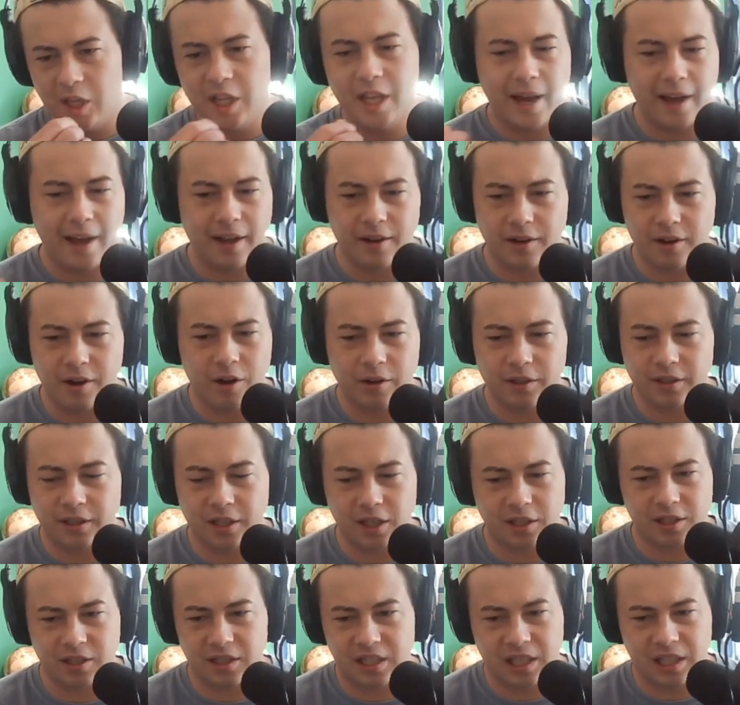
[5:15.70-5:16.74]
Yeah, no, it
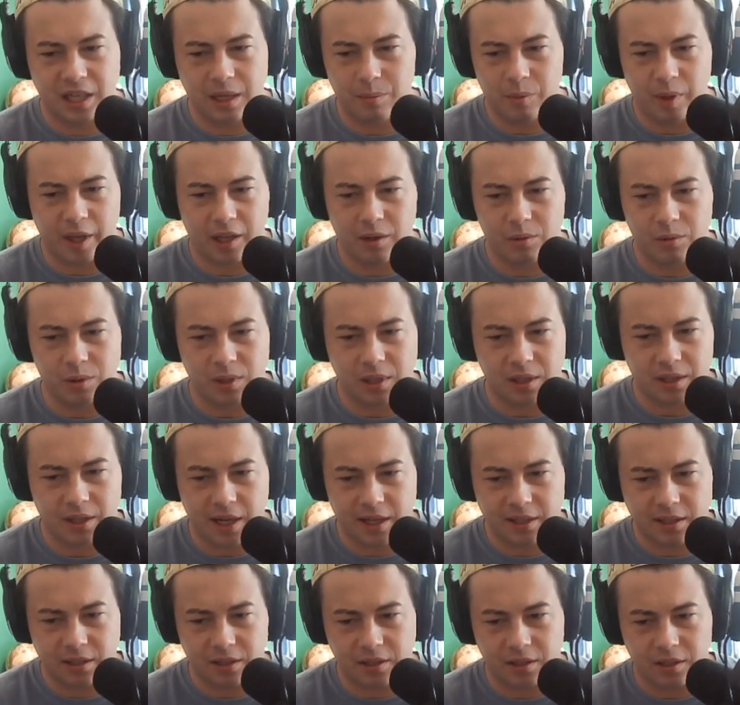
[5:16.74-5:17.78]
doesn't seem like it was
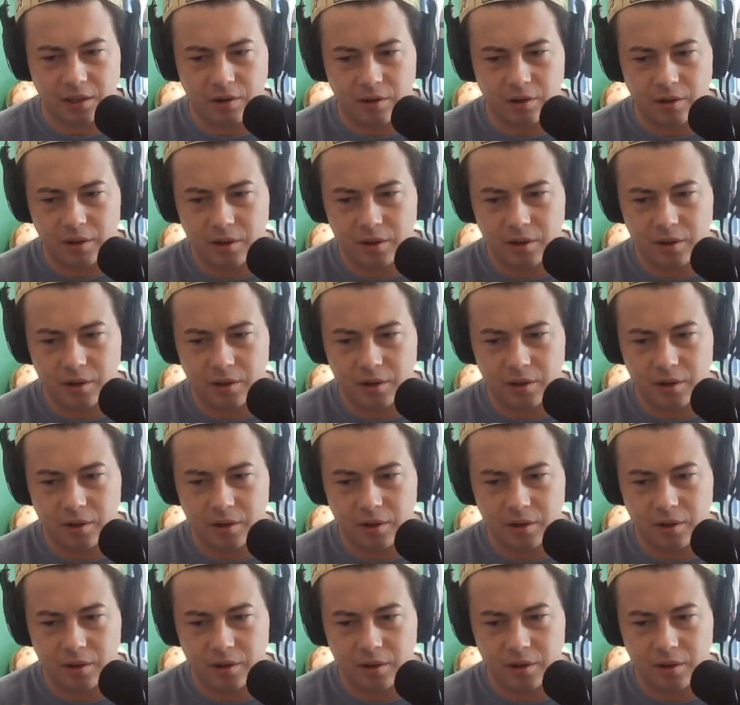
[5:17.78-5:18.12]
necessary.